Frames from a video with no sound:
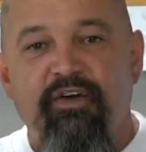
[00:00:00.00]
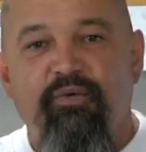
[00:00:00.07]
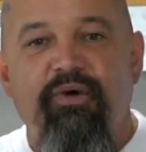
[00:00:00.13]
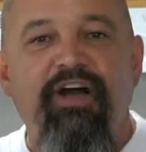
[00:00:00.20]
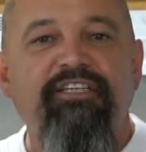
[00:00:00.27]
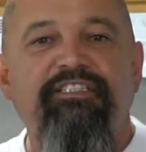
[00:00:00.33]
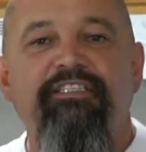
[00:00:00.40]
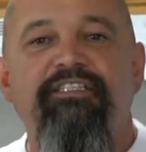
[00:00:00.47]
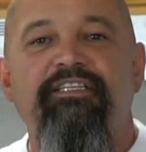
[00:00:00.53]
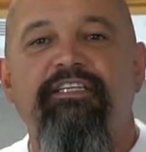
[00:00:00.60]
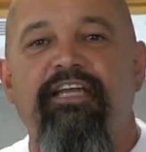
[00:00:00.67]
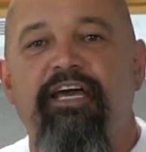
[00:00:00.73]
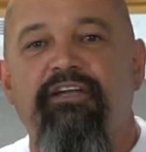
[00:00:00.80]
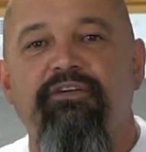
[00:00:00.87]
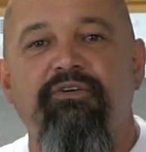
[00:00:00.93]

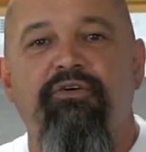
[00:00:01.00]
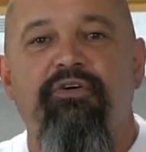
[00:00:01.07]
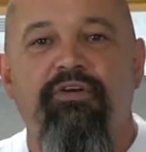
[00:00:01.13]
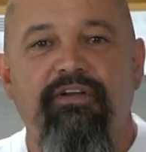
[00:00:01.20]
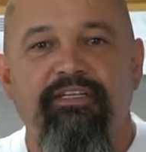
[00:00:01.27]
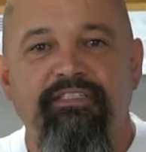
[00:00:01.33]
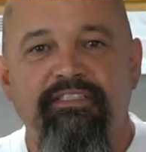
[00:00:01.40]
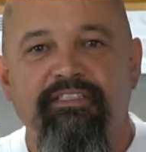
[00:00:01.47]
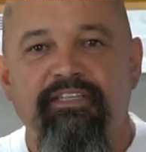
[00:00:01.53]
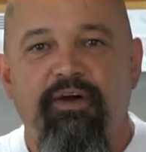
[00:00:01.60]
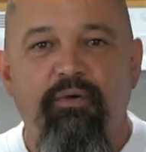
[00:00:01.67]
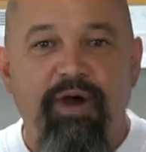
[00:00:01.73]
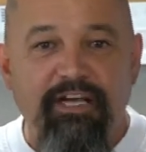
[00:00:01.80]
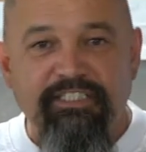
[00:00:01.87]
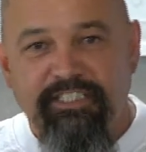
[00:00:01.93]
Washington at New Orleans.
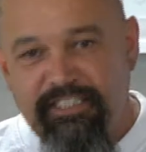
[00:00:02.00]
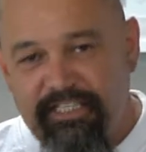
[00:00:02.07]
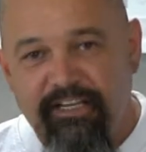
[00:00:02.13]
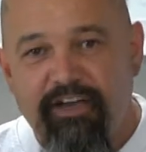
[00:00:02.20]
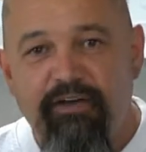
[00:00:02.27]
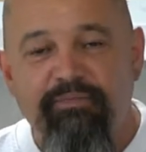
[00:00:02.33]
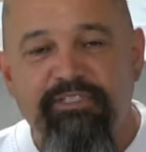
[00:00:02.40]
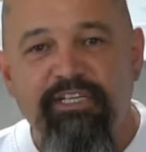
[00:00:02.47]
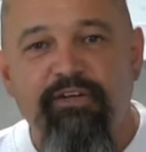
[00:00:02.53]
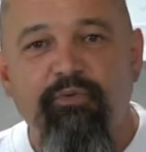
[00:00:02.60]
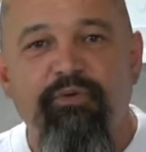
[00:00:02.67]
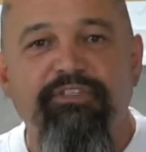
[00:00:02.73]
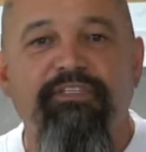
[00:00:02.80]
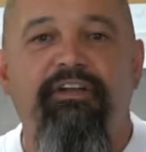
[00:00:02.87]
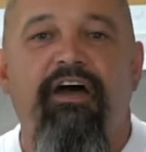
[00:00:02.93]
Now, Washington comes in
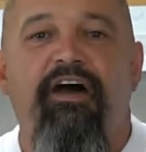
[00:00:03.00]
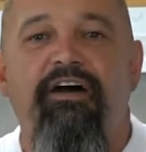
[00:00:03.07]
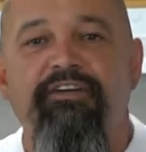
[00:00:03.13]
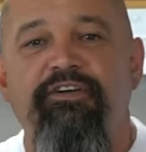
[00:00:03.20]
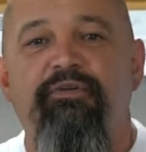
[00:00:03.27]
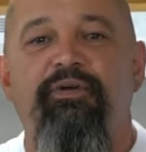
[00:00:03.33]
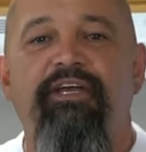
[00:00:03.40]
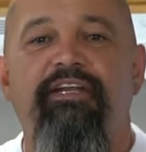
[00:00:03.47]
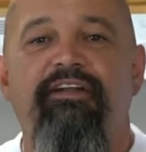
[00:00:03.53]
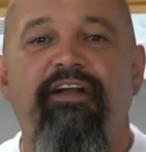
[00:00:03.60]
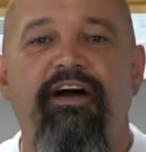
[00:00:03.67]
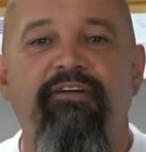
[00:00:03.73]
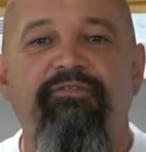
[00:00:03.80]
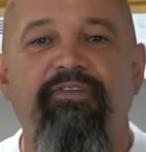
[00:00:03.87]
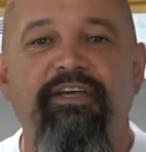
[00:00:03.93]
with an underrated
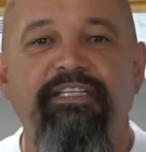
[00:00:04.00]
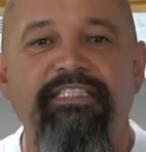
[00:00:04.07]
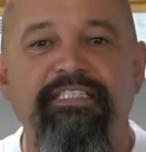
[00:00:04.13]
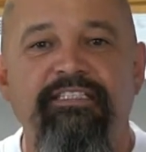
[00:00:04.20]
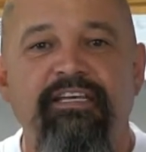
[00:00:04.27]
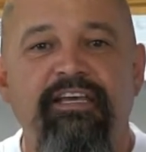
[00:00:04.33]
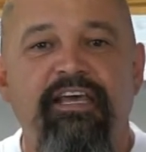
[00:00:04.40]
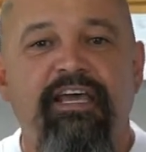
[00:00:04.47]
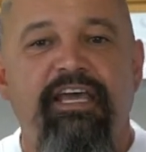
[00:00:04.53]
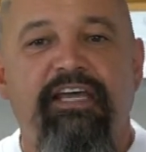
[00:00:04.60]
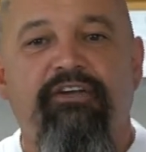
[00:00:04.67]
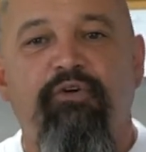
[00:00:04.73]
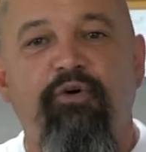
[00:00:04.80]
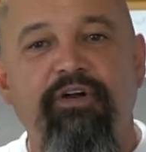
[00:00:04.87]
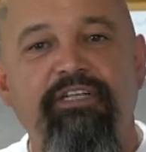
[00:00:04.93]
offense,
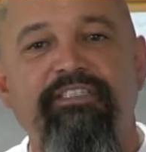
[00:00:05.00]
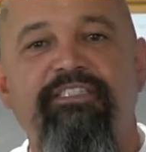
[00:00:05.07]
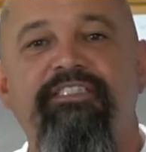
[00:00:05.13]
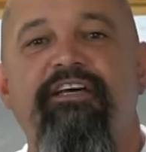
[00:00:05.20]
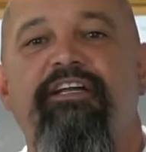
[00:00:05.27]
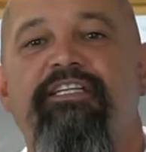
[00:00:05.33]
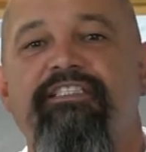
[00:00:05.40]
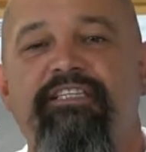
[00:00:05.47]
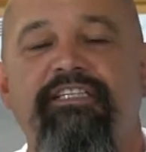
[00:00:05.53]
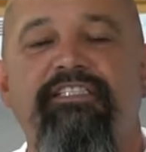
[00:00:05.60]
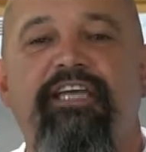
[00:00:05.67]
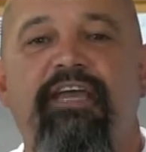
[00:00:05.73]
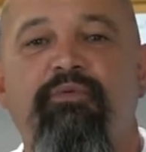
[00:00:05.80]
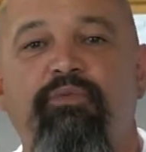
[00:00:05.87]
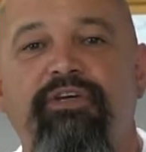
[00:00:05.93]
and New Orleans is on a
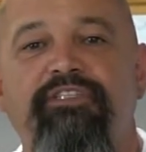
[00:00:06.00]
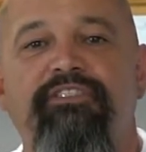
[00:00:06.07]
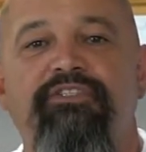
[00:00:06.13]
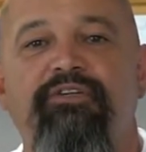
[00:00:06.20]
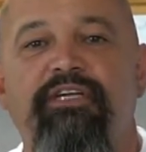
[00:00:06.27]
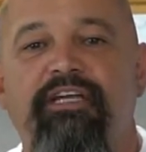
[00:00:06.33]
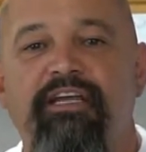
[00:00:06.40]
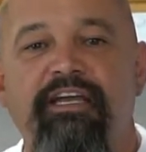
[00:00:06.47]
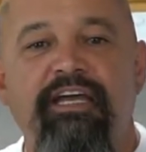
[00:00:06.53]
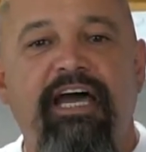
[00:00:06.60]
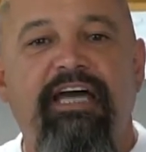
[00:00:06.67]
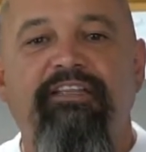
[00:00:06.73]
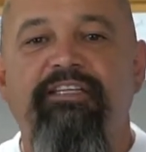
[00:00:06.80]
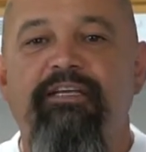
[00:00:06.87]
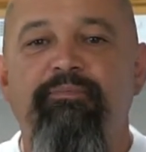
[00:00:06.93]
6-game win streak.
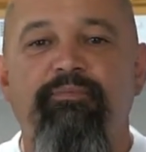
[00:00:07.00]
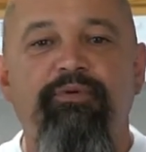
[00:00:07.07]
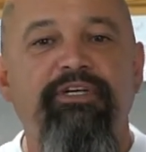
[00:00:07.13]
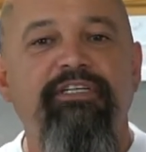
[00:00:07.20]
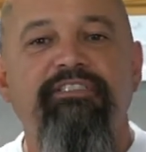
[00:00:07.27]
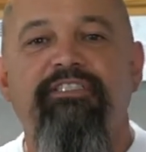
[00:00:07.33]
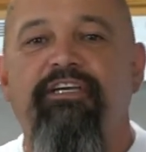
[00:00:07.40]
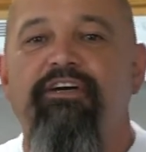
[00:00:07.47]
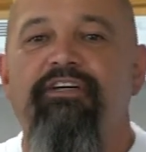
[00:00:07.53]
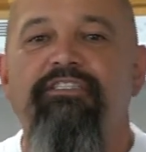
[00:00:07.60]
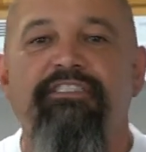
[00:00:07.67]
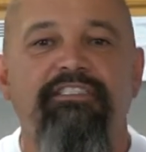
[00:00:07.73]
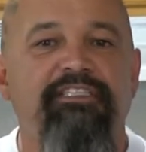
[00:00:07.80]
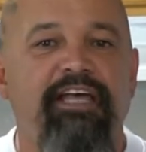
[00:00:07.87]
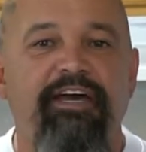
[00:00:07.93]
I think Breeze and
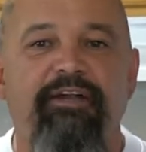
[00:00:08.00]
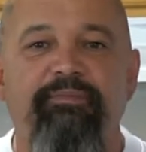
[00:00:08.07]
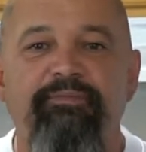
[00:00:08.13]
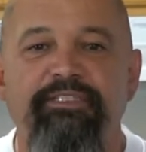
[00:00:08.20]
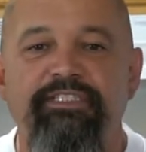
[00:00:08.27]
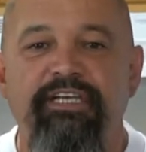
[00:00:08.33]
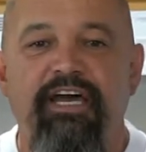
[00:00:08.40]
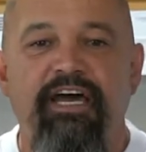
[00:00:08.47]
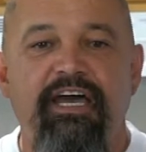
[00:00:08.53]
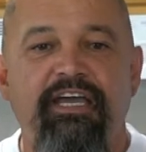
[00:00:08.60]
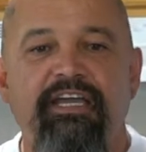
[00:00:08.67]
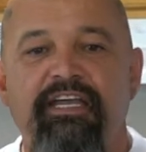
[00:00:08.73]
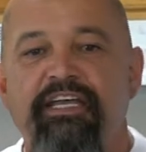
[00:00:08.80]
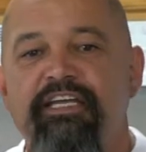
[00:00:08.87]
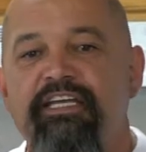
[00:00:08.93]
Cousins light up the
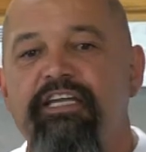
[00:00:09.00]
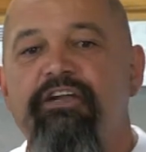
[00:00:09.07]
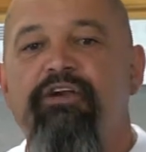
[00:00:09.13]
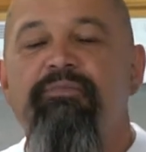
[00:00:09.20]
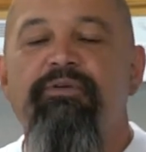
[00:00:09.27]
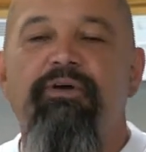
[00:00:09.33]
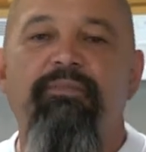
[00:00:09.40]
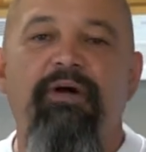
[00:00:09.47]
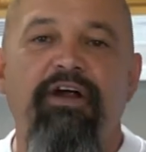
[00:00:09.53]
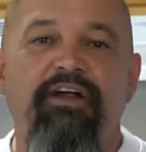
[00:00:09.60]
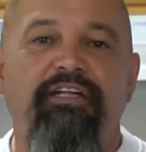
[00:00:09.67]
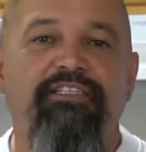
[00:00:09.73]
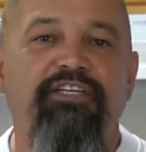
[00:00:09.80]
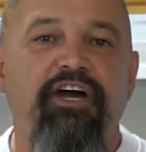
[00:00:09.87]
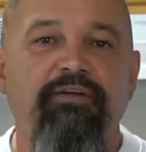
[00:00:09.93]
sky. Ingram,
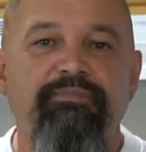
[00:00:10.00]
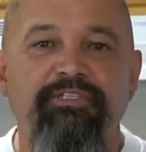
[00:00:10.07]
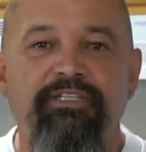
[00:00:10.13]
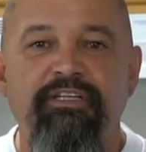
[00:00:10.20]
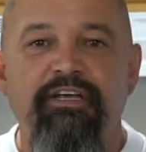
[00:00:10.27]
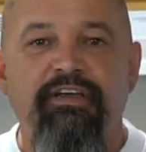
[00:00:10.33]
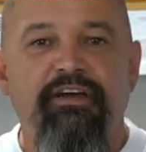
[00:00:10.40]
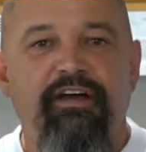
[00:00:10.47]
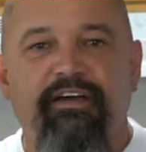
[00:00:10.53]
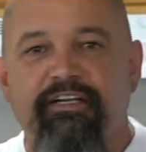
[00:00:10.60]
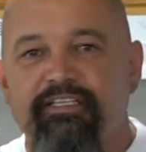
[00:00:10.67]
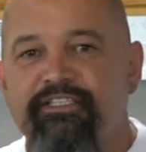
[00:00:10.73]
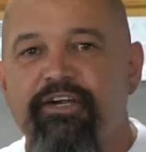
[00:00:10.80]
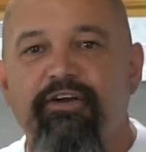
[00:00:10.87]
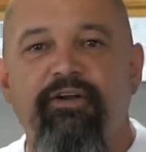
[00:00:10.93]
Kamara, and Thompson are
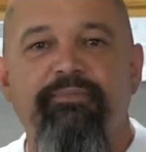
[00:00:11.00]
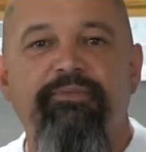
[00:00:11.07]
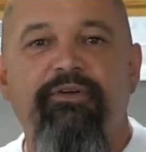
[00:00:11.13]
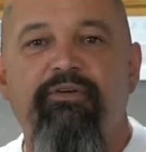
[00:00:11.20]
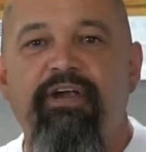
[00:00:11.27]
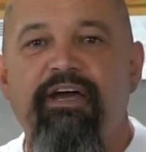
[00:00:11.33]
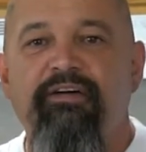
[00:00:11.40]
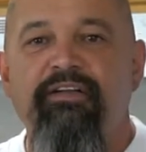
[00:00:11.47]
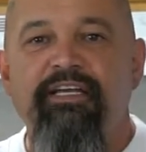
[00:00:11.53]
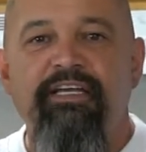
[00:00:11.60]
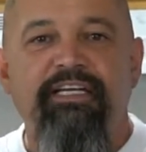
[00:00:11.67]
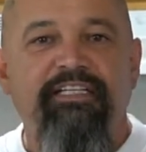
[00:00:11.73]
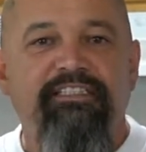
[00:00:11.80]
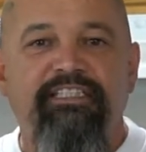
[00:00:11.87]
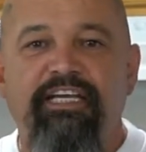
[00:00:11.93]
going to tear up the ground.
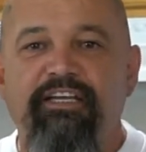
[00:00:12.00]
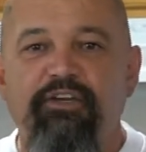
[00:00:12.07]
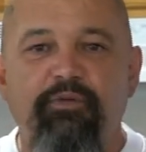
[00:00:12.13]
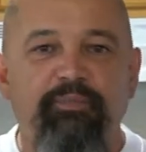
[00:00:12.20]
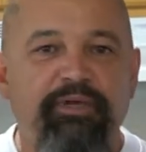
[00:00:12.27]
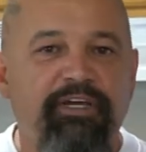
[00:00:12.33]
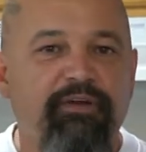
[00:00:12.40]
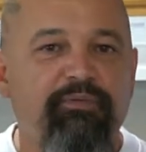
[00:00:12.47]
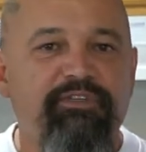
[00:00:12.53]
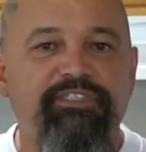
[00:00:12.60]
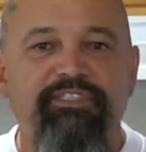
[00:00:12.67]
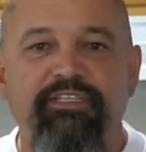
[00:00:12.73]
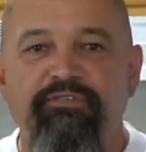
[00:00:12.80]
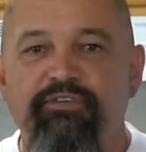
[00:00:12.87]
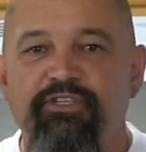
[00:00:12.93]
Take your pick of
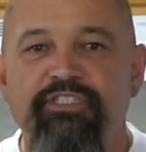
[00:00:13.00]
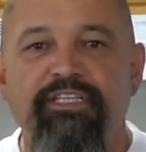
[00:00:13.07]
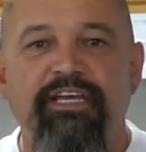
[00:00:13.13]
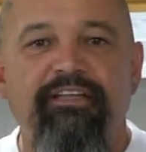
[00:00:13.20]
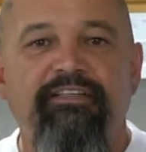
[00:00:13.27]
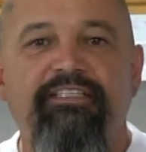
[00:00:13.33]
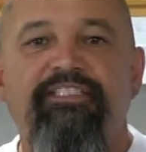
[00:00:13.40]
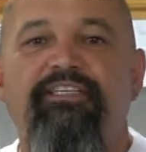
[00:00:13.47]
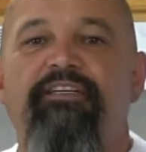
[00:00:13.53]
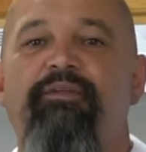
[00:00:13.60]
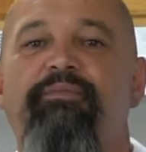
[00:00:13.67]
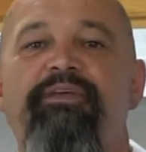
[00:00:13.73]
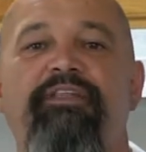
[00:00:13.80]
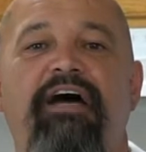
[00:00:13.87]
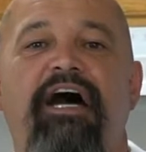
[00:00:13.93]
receivers. This is going
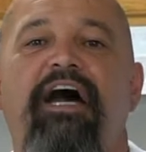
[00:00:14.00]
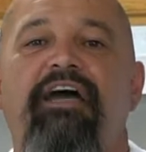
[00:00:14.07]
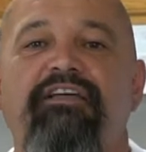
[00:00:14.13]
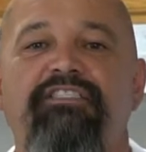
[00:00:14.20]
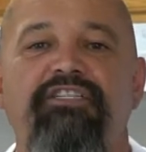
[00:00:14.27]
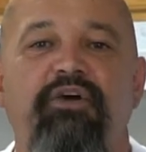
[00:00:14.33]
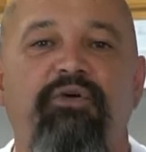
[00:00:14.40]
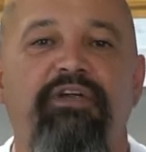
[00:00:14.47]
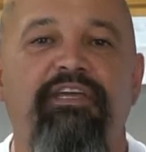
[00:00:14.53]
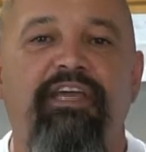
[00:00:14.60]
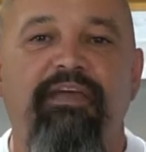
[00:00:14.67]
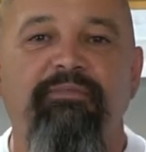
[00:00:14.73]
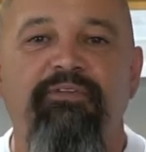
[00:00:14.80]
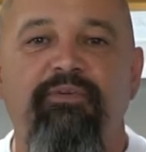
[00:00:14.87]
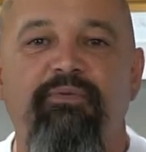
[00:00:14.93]
to be the highest scoring
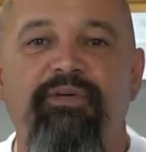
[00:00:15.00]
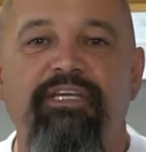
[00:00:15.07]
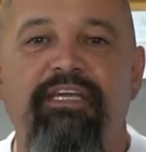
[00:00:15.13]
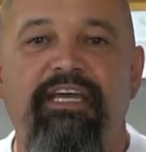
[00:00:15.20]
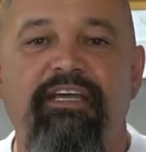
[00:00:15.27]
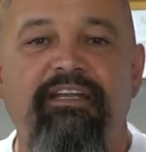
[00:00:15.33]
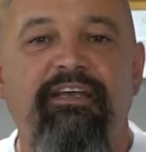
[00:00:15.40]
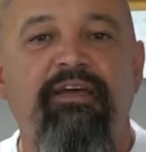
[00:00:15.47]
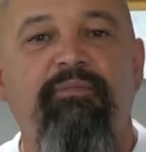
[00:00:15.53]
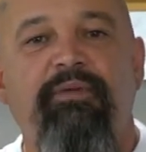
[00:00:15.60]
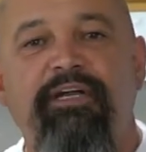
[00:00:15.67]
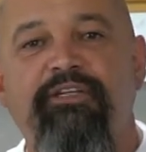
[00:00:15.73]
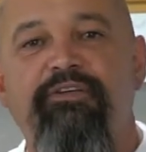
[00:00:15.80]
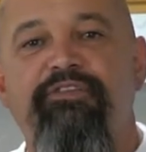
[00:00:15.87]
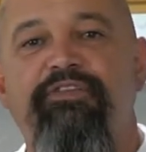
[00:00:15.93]
game of the weekend,
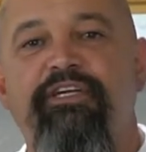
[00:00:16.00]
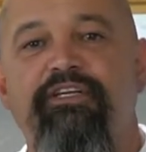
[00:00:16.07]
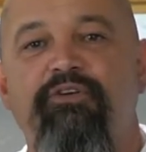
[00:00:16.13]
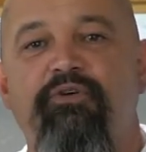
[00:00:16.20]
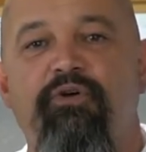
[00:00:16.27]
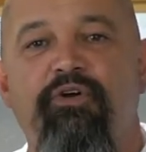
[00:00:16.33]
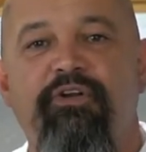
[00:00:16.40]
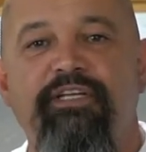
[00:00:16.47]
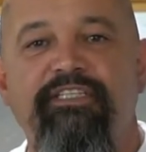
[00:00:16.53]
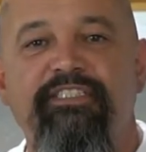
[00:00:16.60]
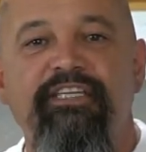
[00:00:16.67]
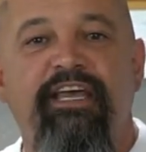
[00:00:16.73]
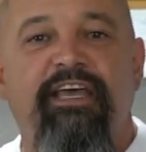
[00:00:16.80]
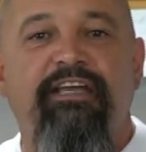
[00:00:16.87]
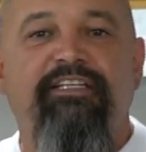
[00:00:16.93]
but I do think New
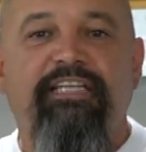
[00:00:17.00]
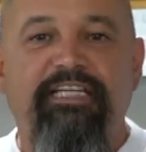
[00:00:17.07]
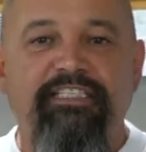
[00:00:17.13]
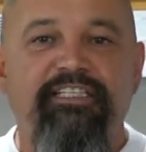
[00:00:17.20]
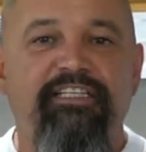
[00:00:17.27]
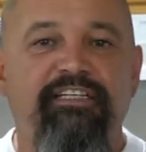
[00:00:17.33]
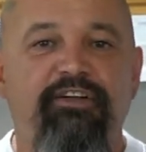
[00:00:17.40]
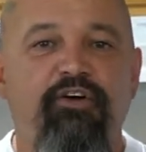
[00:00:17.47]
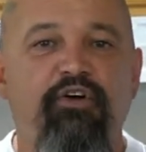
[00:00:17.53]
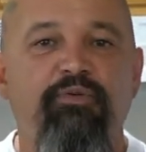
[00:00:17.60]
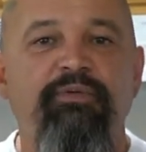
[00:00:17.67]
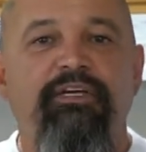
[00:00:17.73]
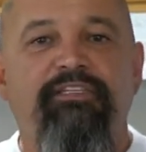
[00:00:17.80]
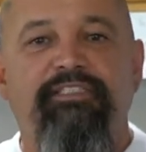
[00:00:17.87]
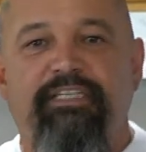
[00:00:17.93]
Orleans takes it at
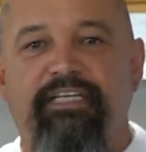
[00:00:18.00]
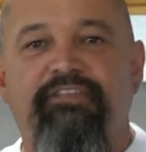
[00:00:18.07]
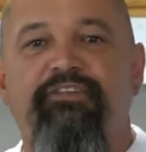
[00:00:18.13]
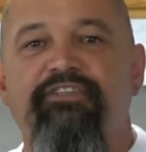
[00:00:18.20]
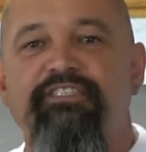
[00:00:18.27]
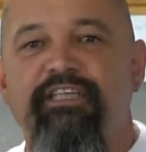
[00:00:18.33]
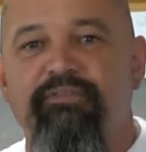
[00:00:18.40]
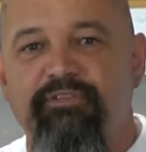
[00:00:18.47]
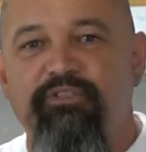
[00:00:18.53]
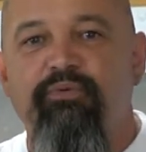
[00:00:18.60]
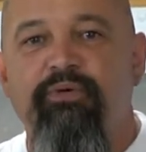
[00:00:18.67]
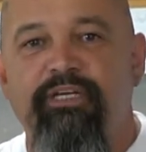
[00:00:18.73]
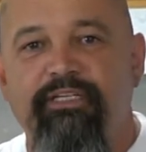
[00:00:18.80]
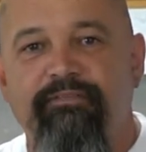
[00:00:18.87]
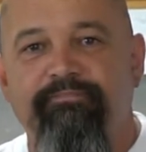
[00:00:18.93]
home to get their 7th win.